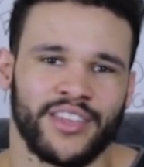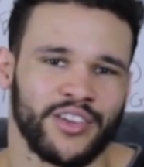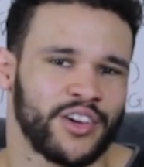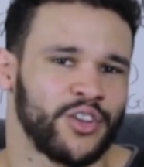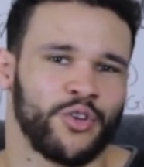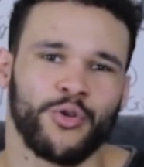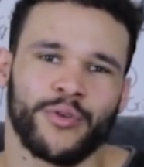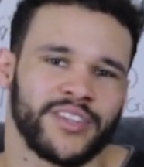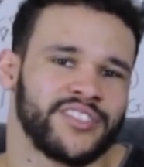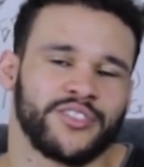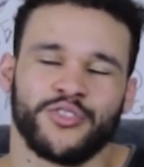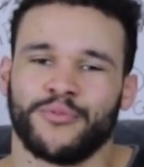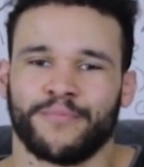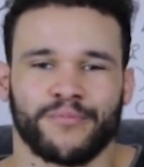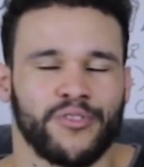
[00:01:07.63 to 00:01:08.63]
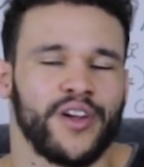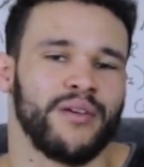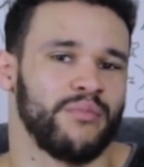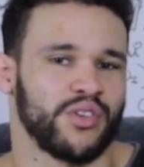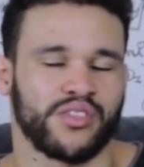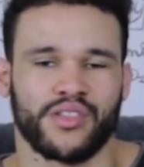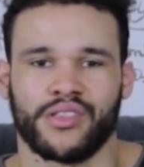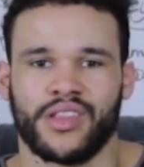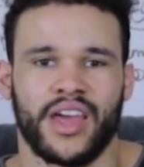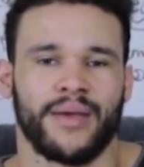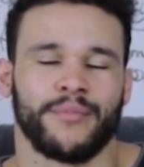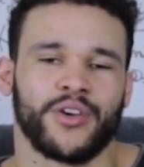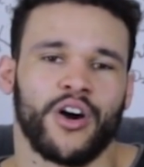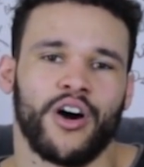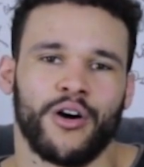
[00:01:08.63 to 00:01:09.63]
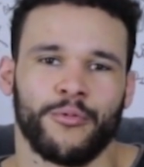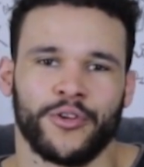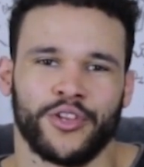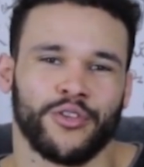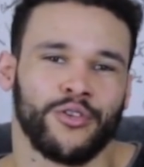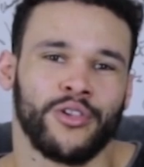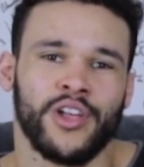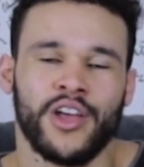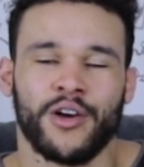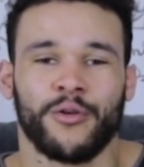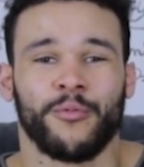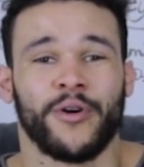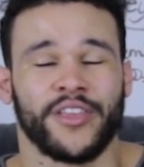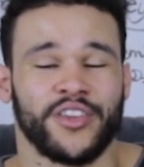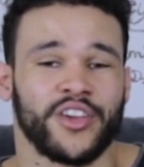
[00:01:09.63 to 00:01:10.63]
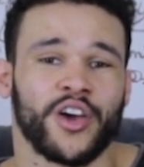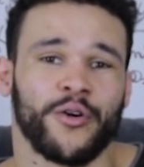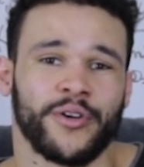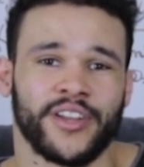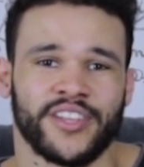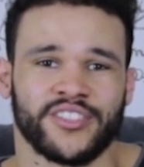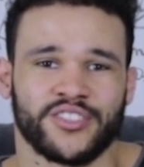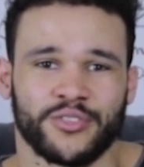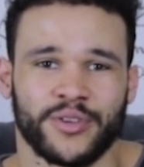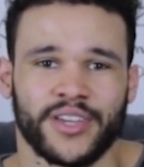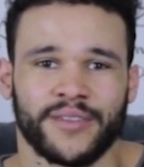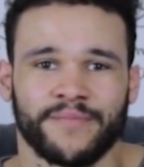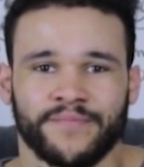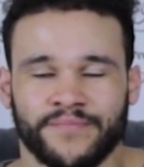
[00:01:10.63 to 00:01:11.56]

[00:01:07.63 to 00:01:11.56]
You can always do pretty much the same cartwheel when you're going into it.